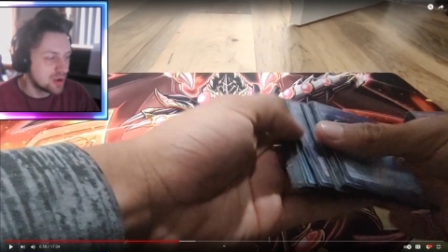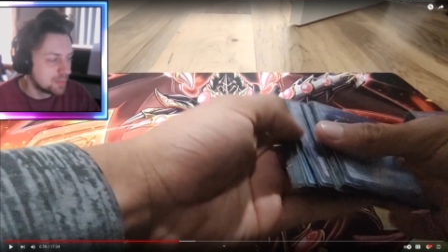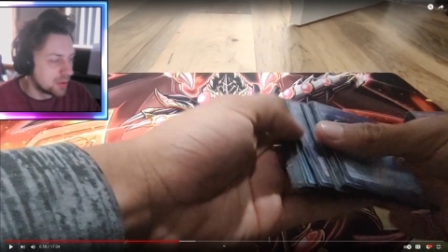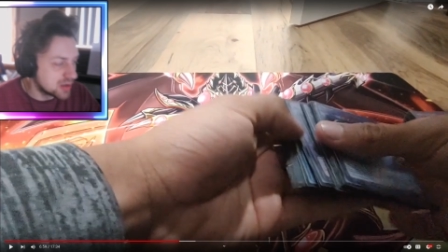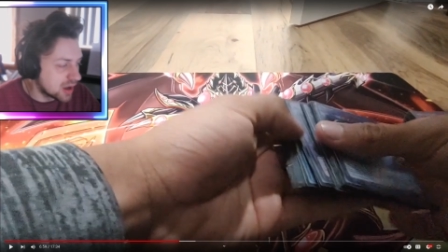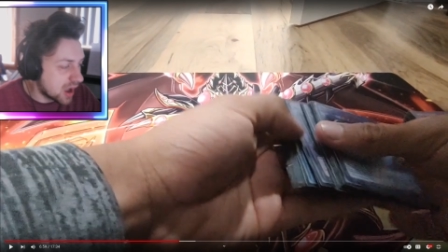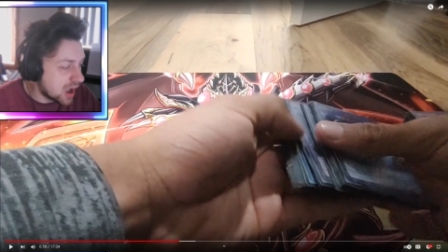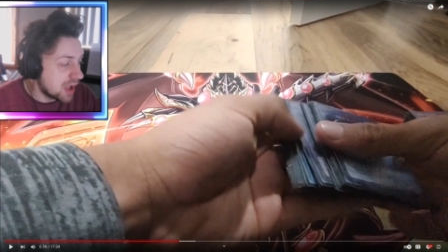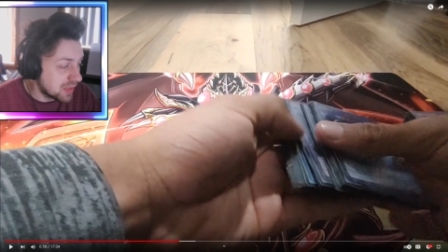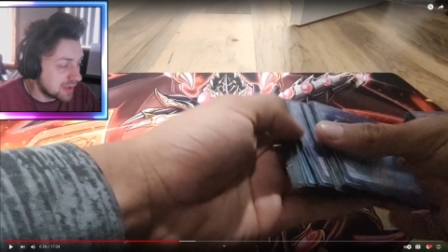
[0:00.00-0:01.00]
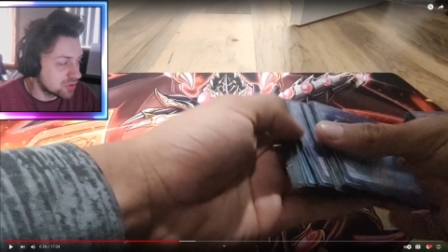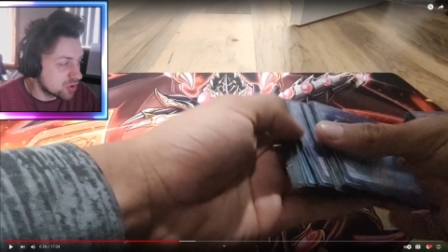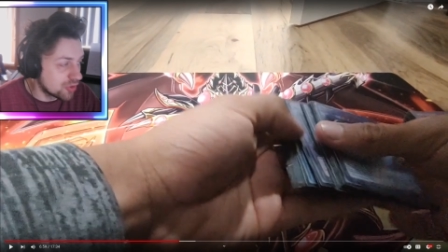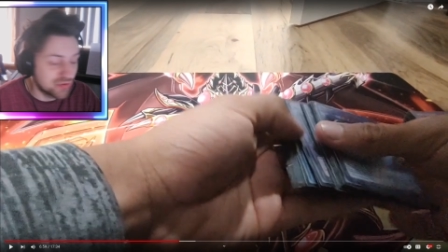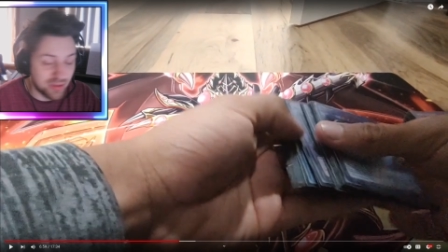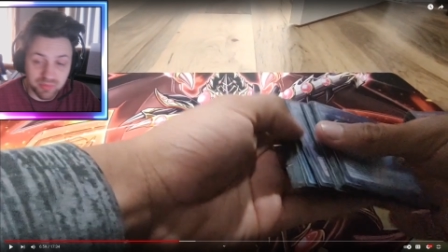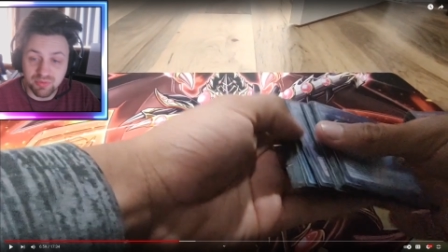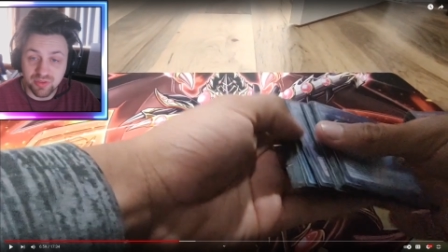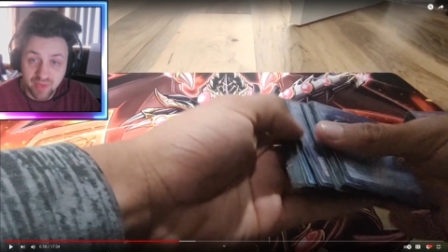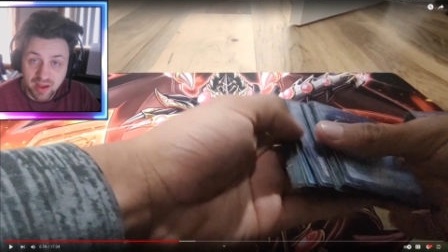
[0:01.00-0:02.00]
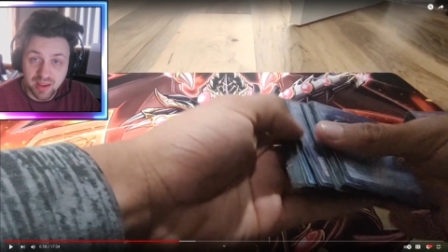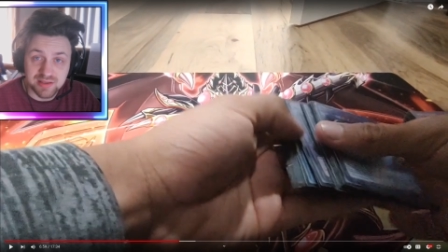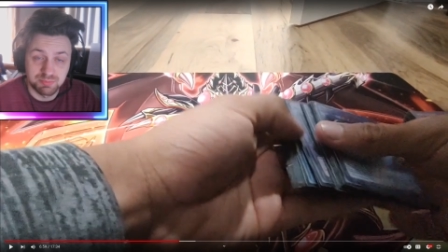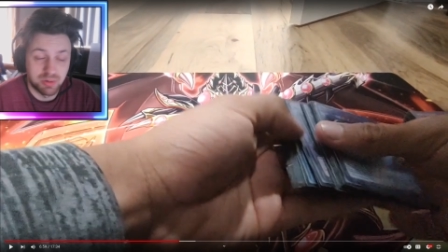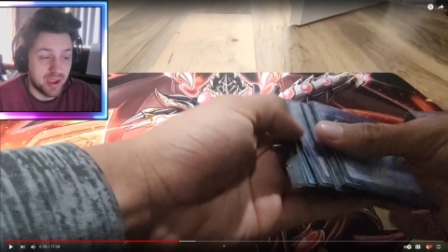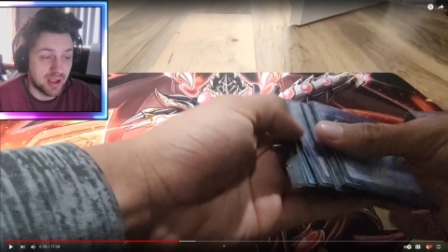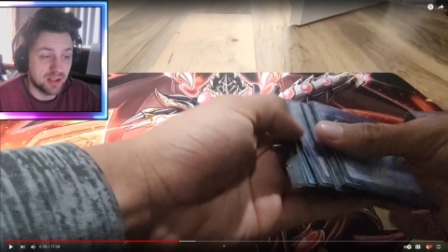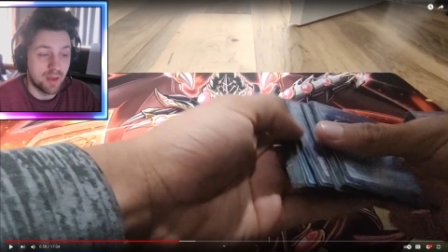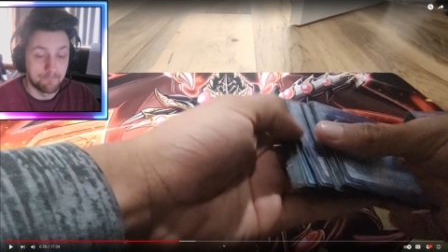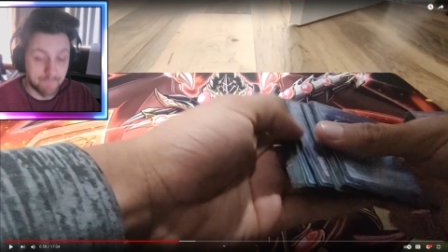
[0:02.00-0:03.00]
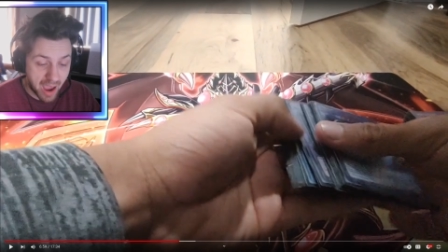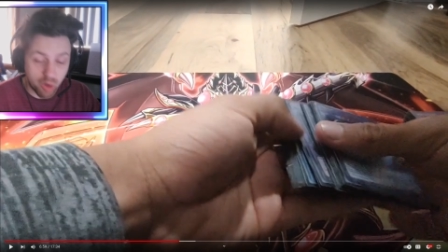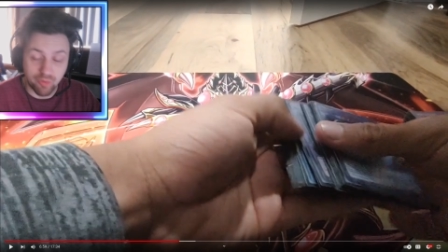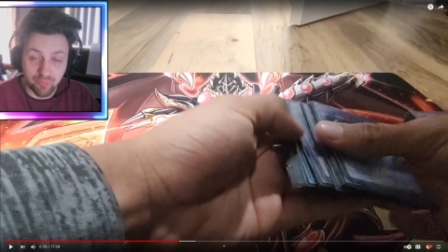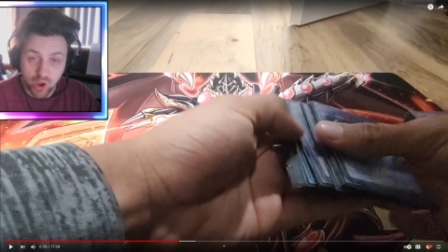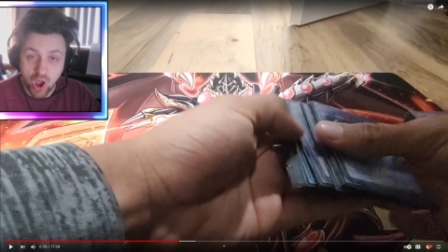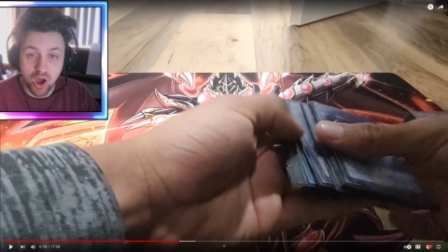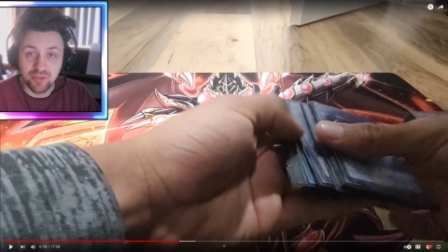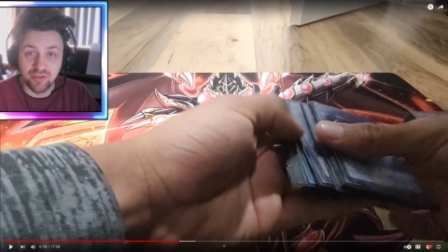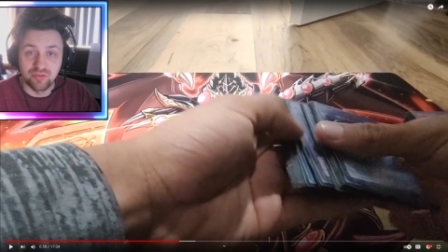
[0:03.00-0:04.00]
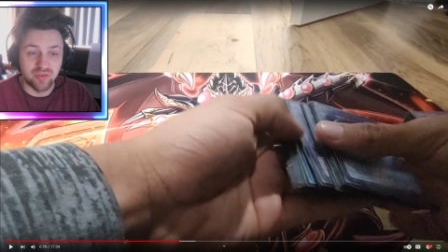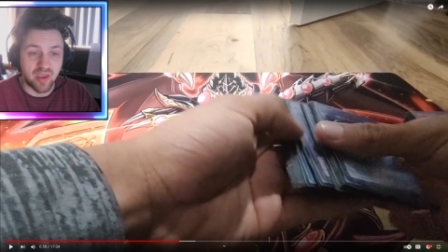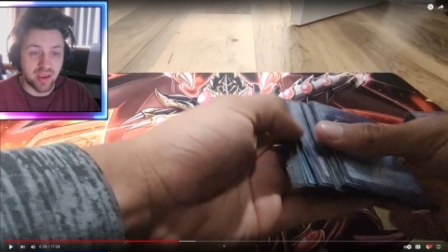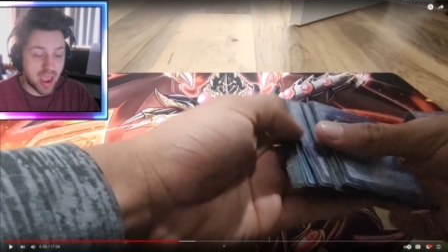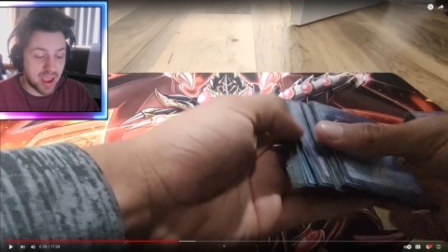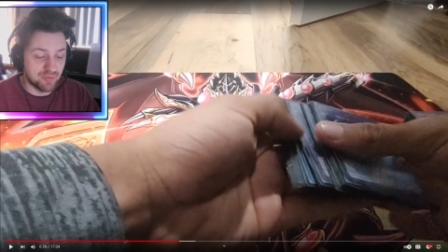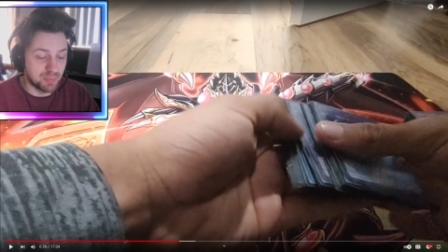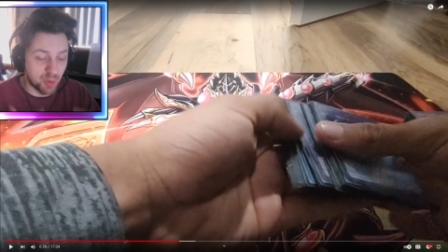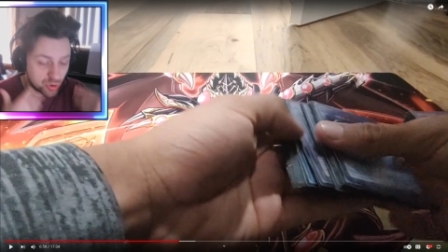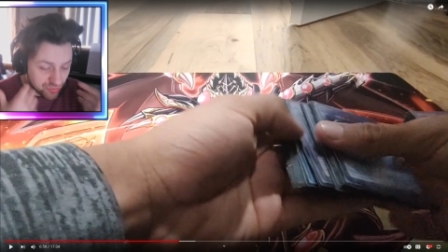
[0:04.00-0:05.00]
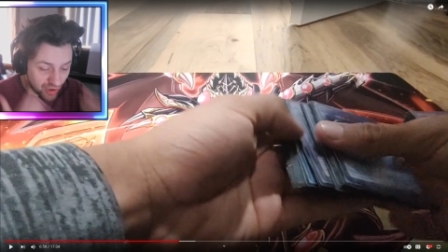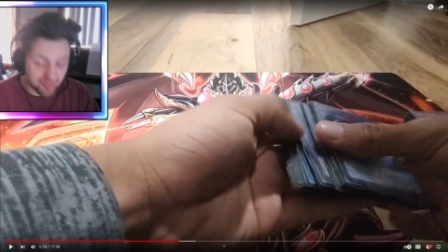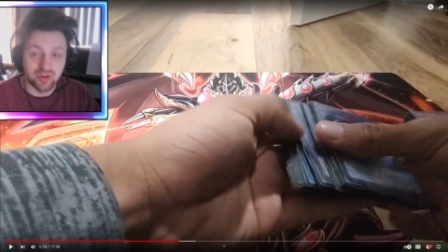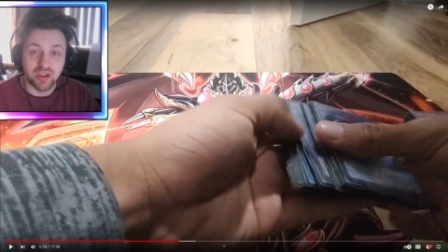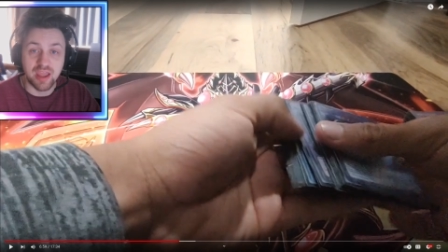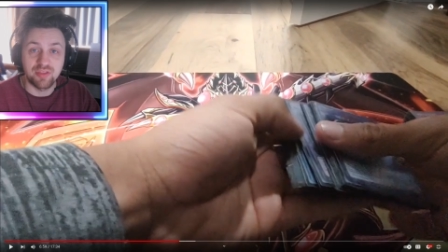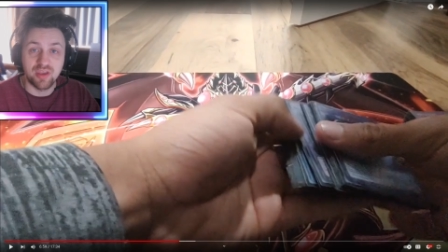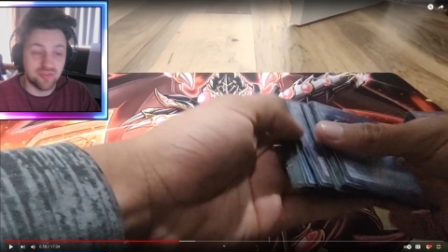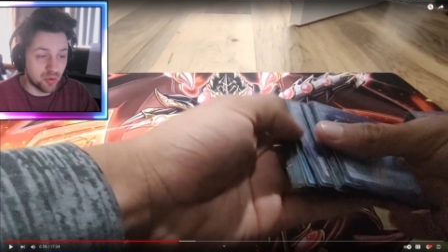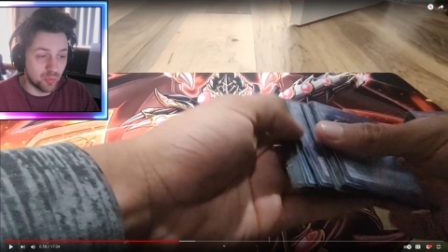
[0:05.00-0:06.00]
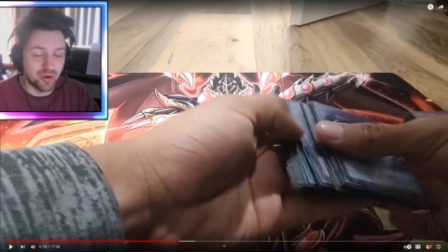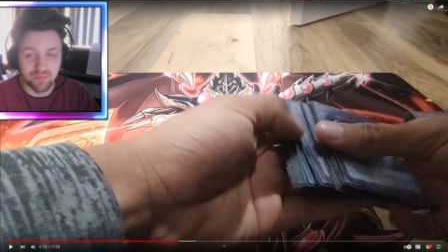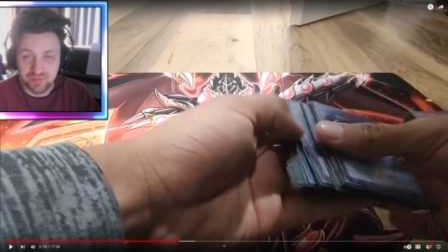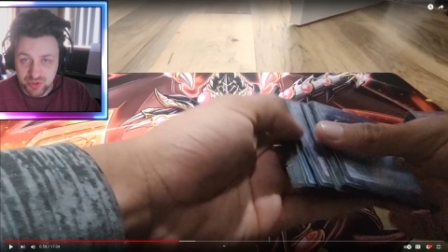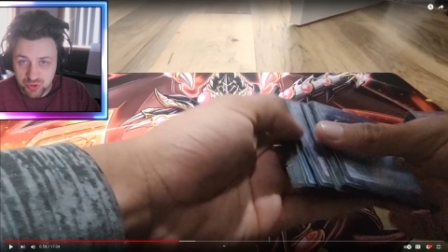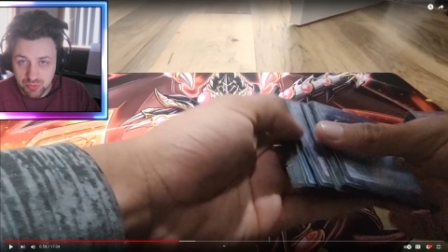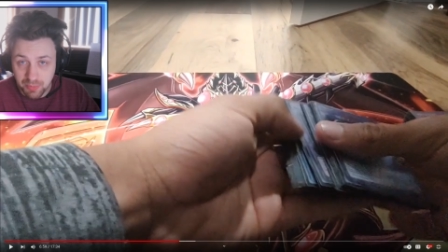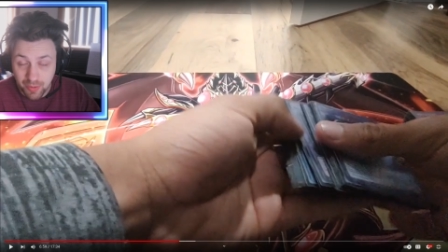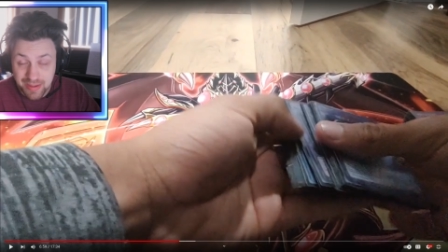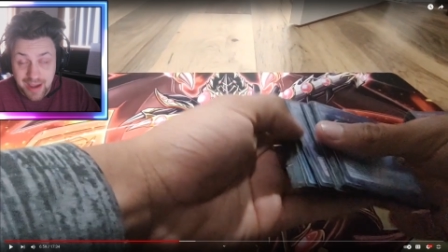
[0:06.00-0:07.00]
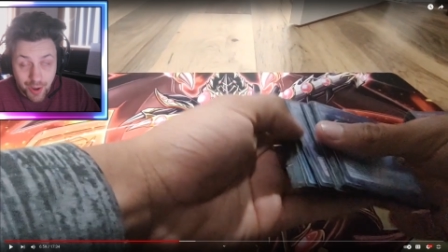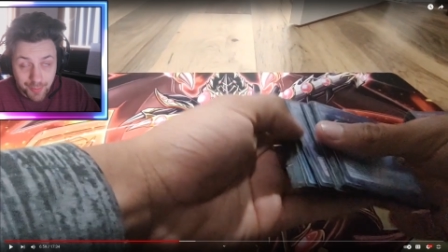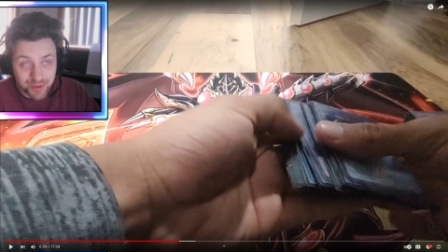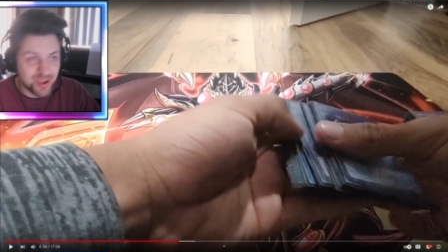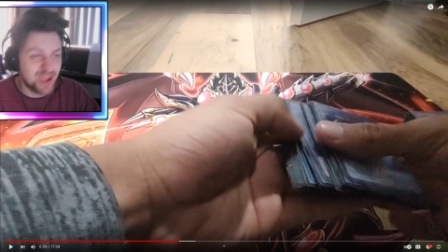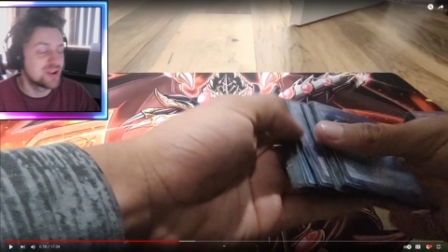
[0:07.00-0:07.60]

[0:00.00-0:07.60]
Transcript: But yeah, I, I like the concept of the deck. It's playing powerful cards and saying, hey, if the opponent doesn't negate these, I win. Obviously, Super Poly can't be negated.